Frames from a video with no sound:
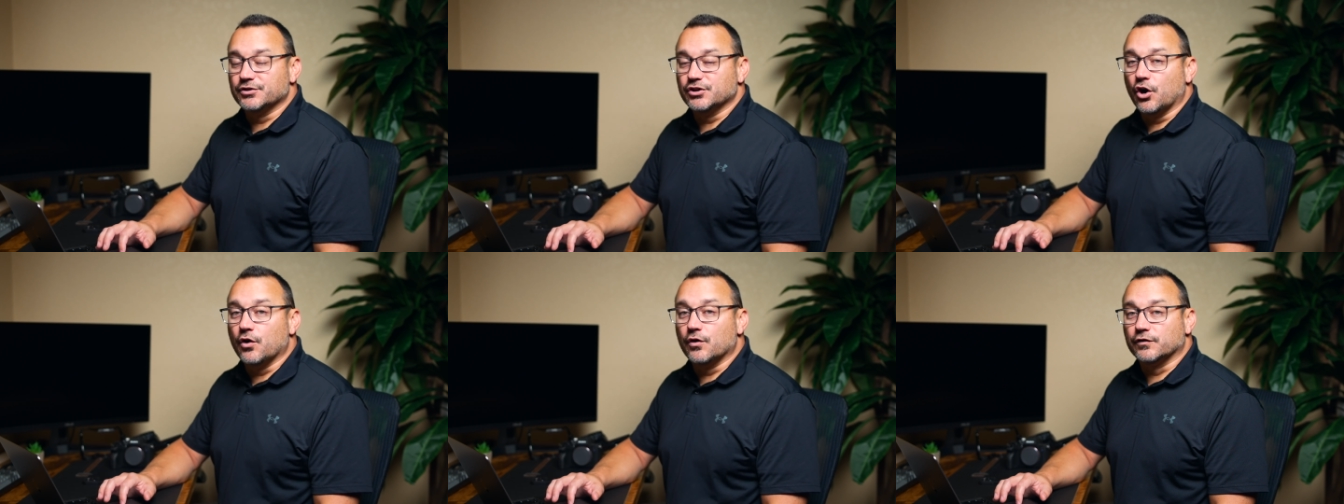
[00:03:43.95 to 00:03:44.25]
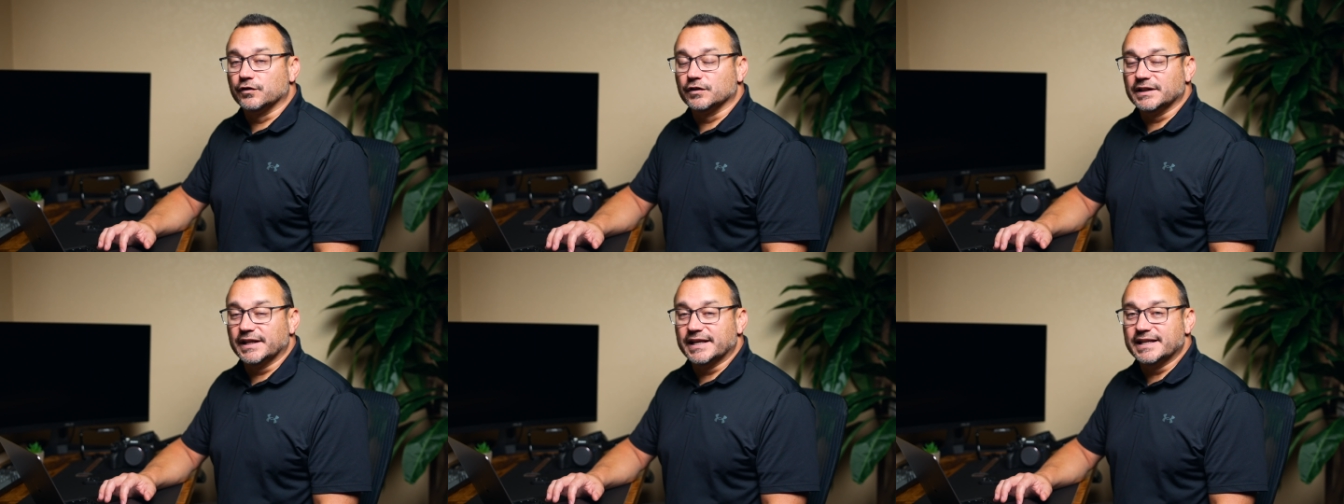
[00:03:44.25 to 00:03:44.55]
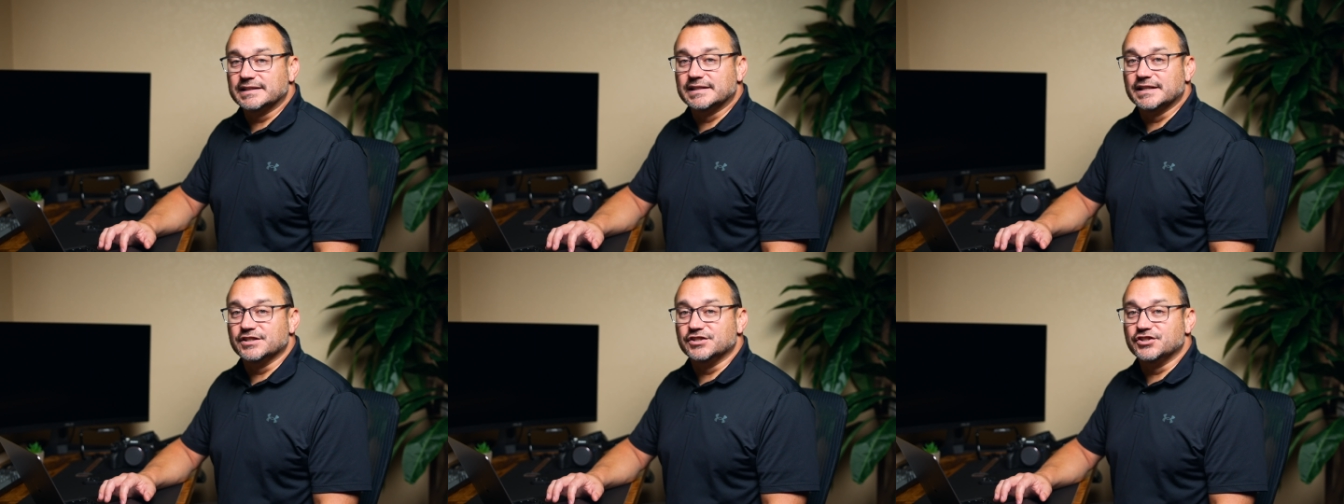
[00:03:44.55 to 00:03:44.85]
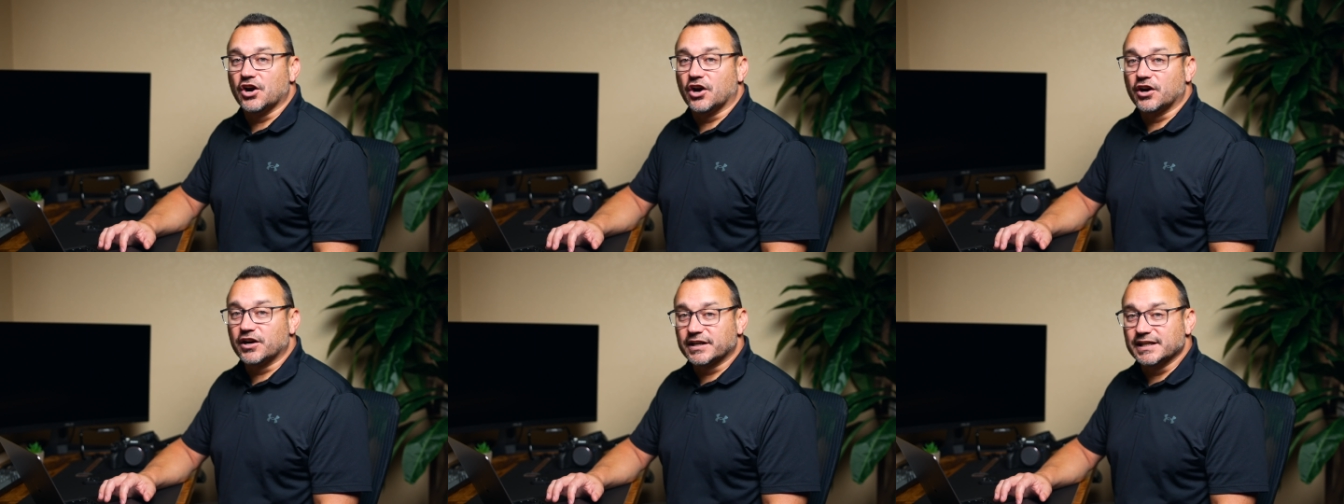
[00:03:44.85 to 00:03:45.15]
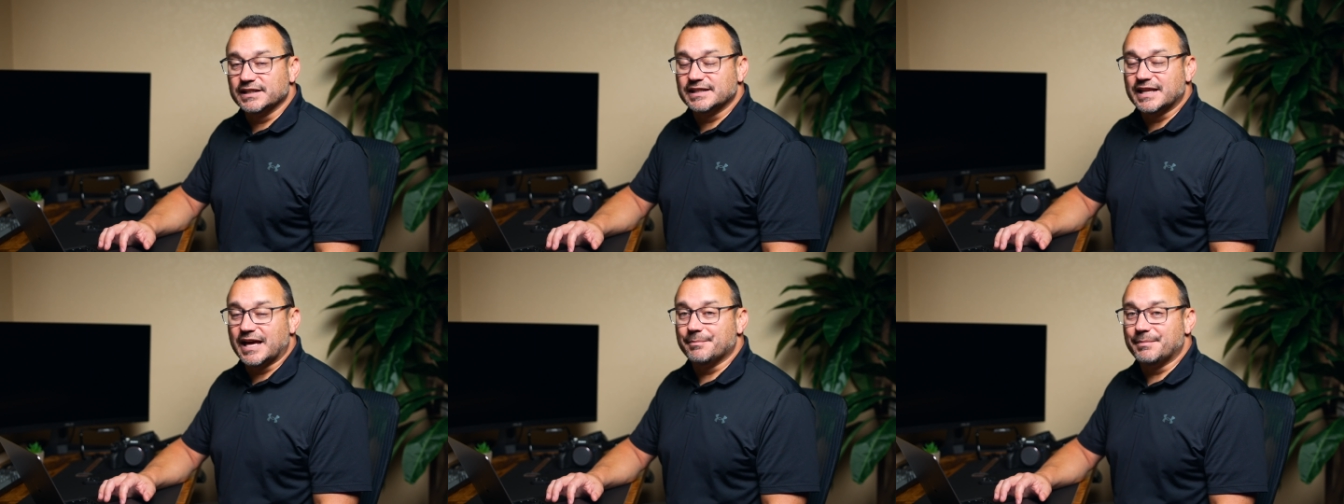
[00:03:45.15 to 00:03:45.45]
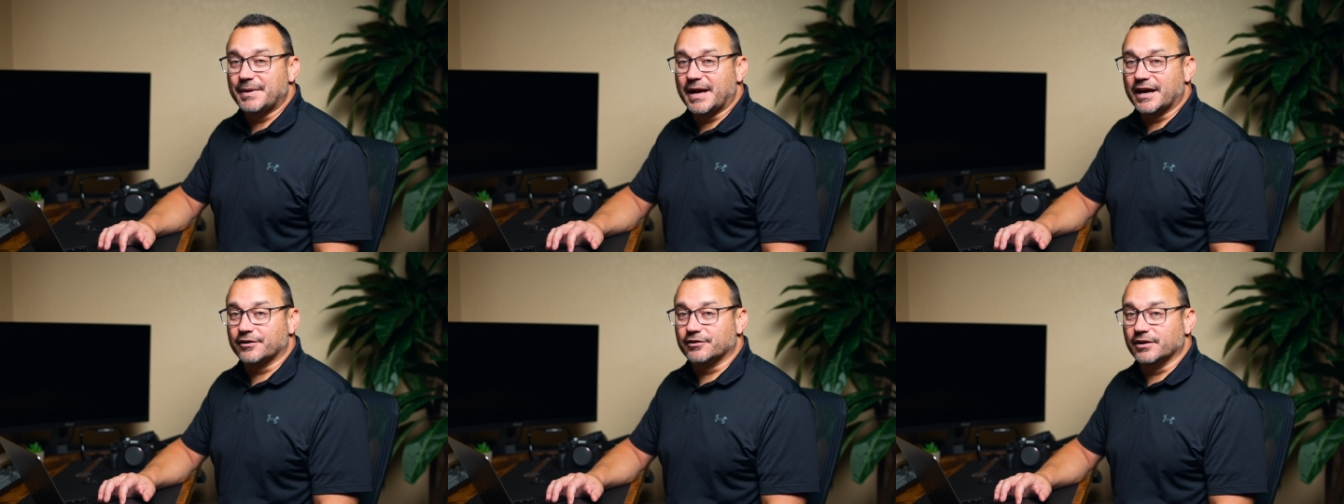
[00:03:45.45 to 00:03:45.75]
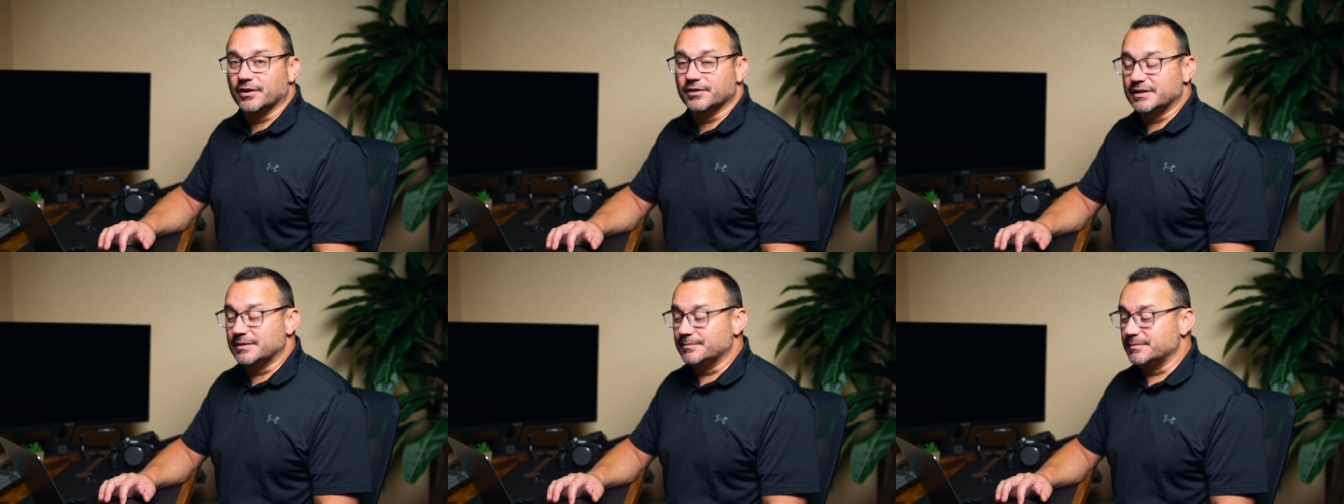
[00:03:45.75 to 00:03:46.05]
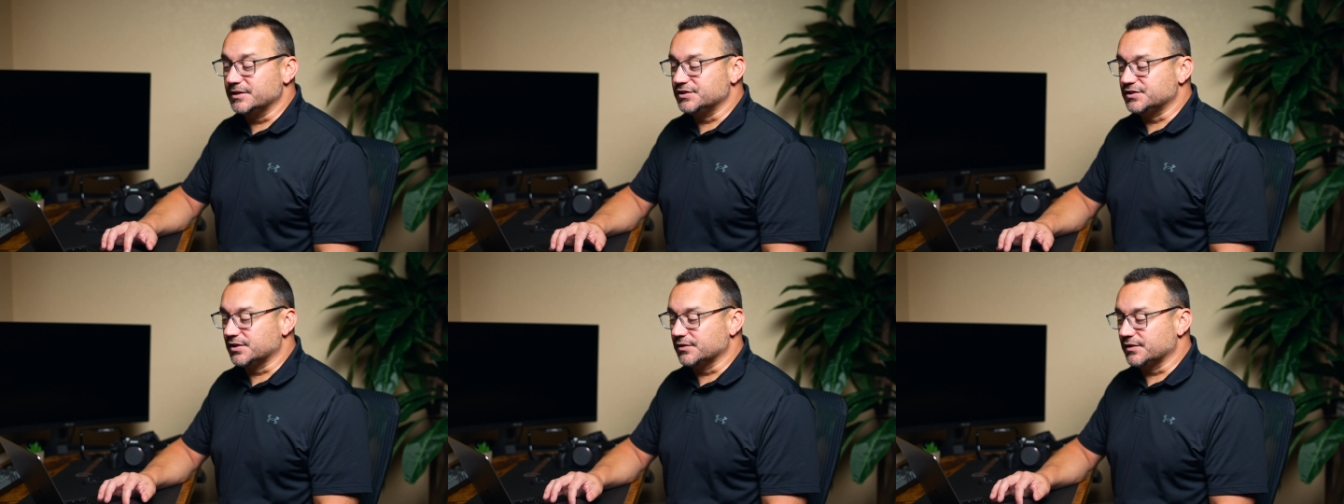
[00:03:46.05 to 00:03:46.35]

overlay to darken that background image so